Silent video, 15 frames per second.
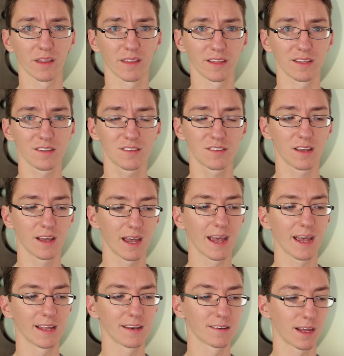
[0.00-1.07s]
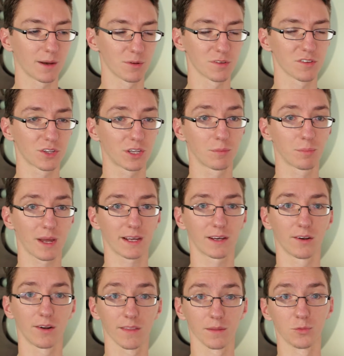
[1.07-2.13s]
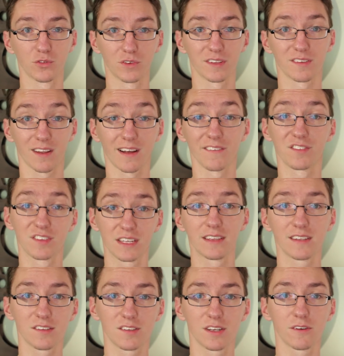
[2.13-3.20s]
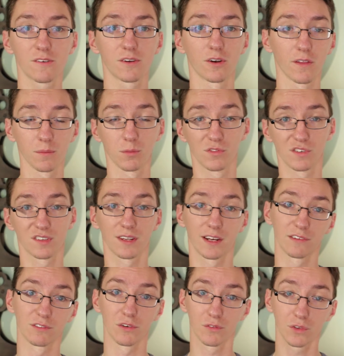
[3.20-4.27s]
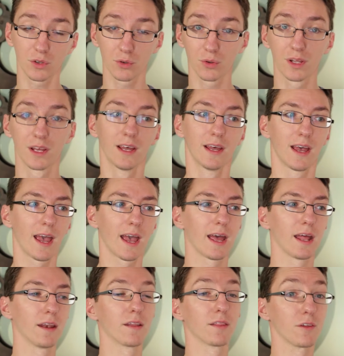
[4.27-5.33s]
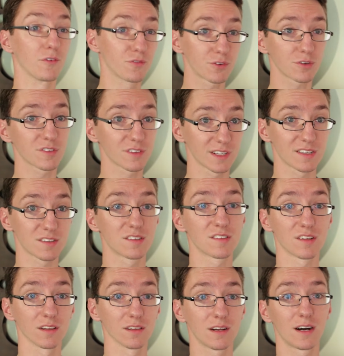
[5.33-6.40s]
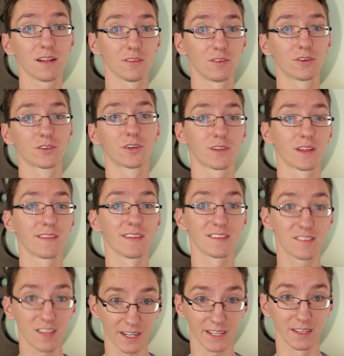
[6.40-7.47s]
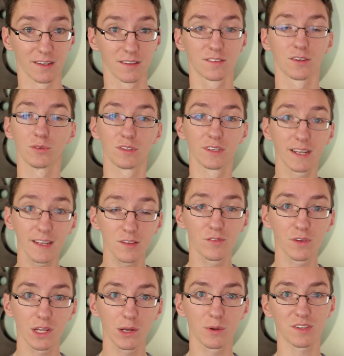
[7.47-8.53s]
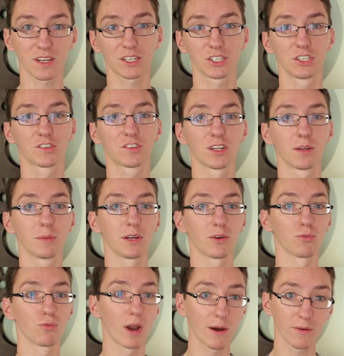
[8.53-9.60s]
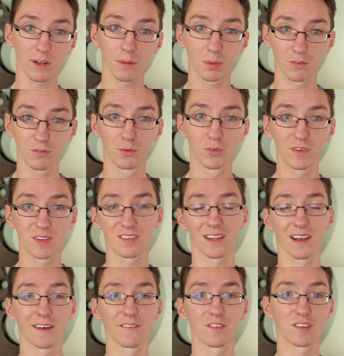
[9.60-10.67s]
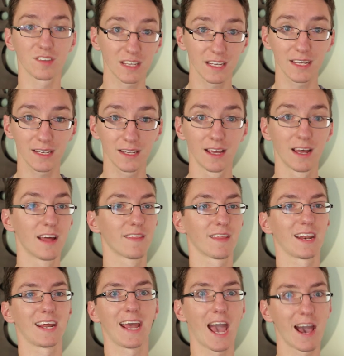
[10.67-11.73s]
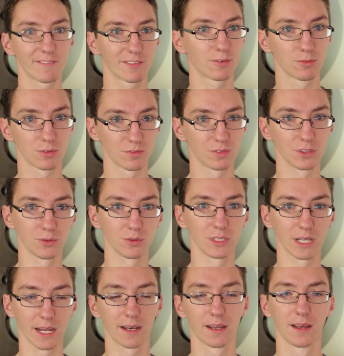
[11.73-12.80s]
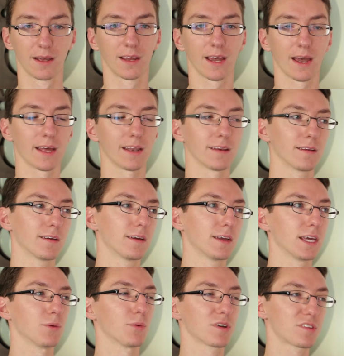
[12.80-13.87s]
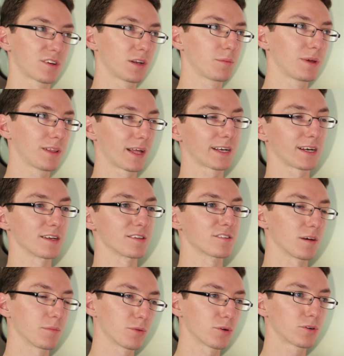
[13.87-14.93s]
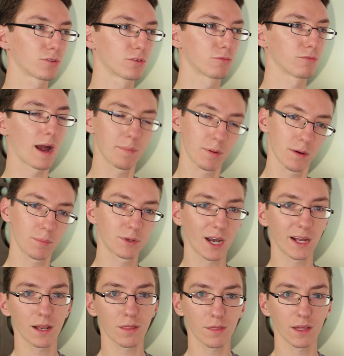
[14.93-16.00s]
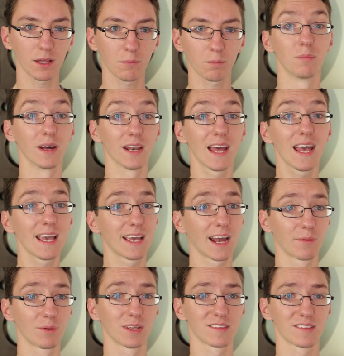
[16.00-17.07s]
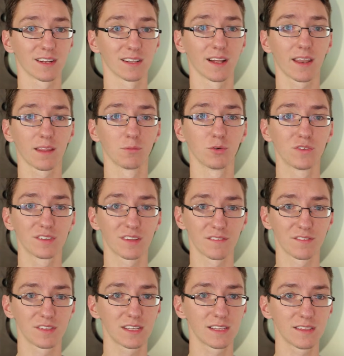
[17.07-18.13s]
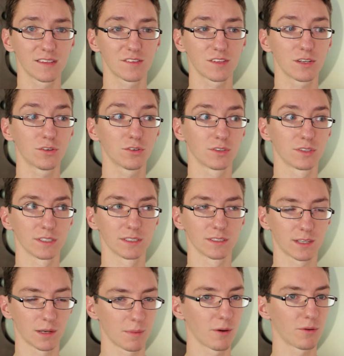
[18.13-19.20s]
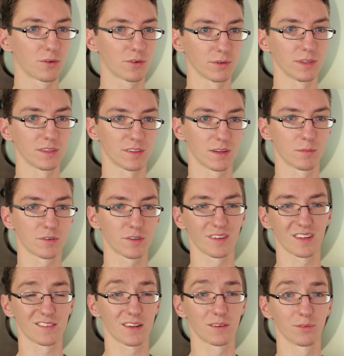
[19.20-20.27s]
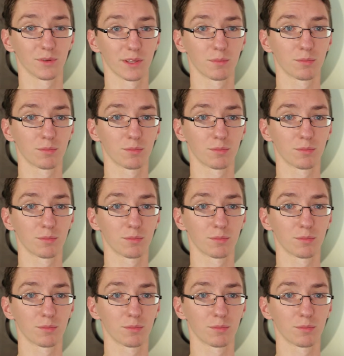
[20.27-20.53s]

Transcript: of these, and I was looking back on all the movies that I've seen this year and all the movies that I've reviewed, and the first list is a lot longer than the second. So today's video is actually just going to be a roundup of movies that I've seen that I haven't reviewed yet. And it was going to be like a summer wrap-up kind of thing, but A, I realized that a lot of the movies I've seen this year didn't come out during the summer, so that's not really